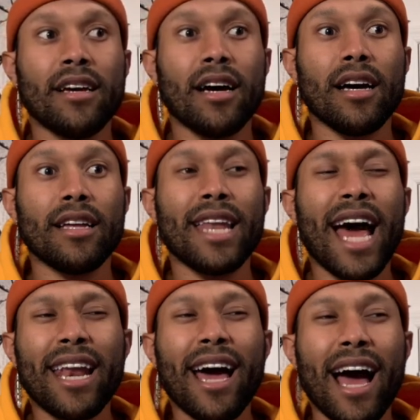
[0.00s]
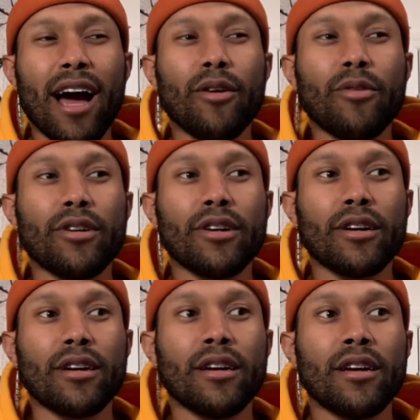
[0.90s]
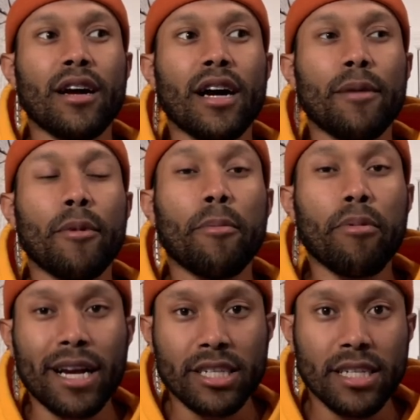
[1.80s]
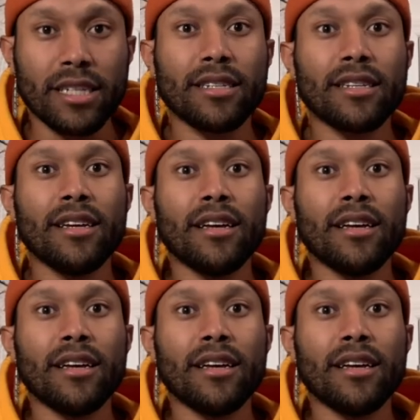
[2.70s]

not our oppression,